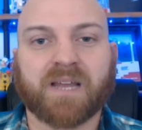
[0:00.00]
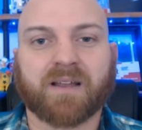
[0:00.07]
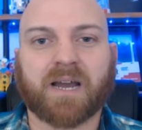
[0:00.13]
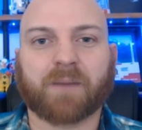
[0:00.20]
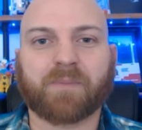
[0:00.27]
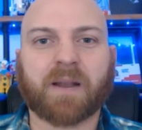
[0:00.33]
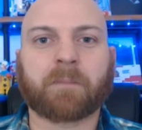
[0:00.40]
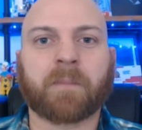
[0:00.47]

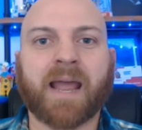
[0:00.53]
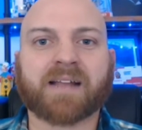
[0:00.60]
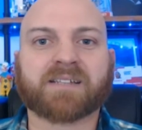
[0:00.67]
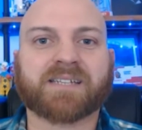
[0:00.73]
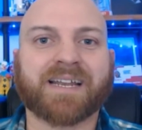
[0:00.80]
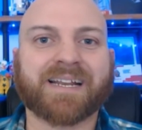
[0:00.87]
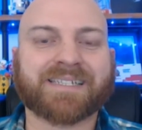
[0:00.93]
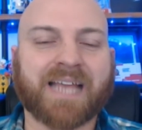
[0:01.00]
Coming up next,
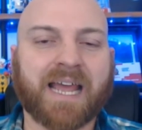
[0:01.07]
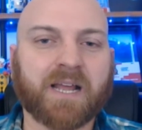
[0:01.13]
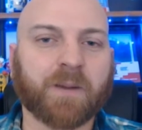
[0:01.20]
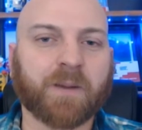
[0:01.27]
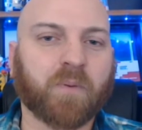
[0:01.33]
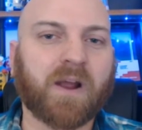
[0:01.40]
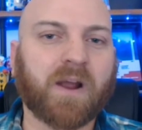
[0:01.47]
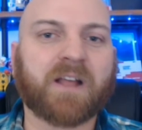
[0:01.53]
going to take a
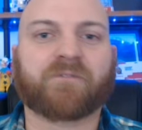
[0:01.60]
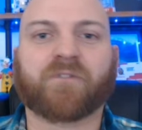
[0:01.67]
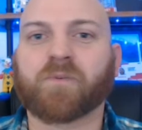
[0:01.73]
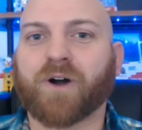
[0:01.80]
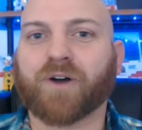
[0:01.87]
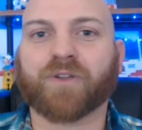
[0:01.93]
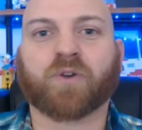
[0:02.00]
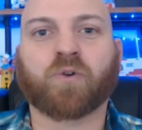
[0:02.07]
break from
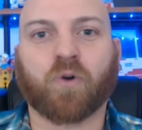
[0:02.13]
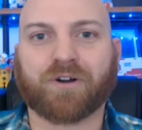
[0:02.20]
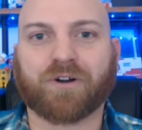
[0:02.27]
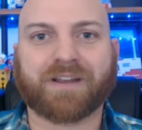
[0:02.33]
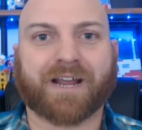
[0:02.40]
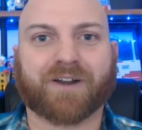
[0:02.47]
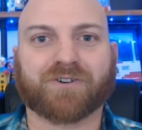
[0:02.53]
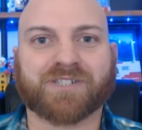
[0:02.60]
all the
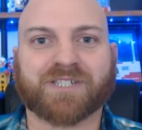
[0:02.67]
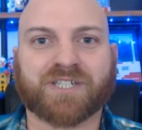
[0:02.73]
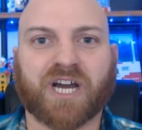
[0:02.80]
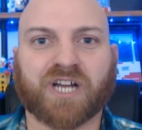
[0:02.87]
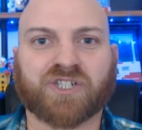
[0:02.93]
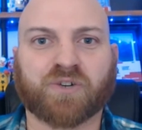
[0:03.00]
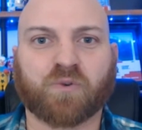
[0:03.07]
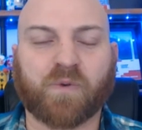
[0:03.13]
coordinator
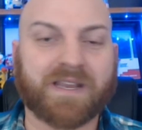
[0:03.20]
discussion.